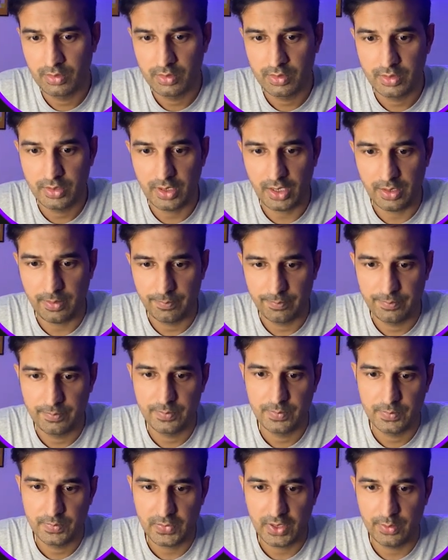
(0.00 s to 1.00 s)
yeah,
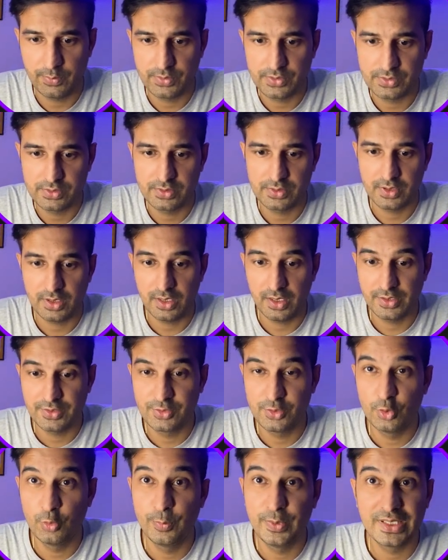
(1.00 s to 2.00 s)
I was
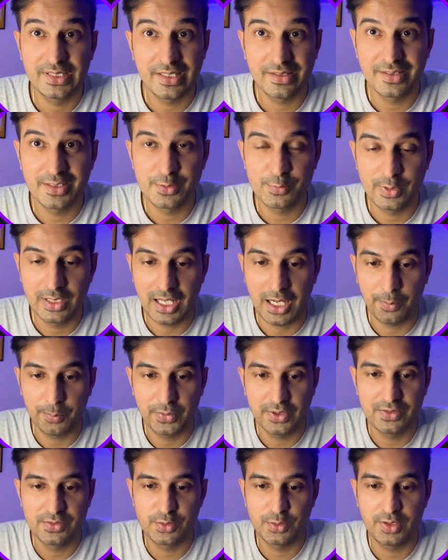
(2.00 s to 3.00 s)
assuming that this will
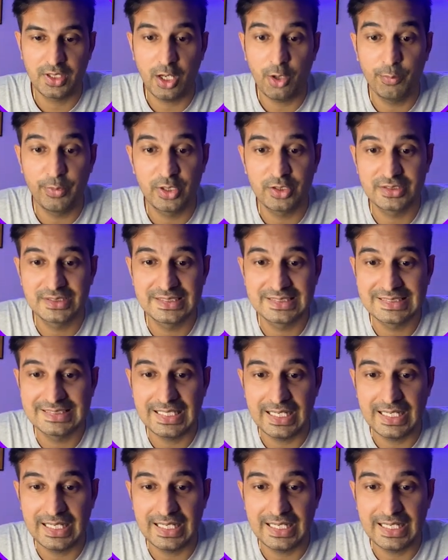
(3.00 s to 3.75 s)
happen. So now because this is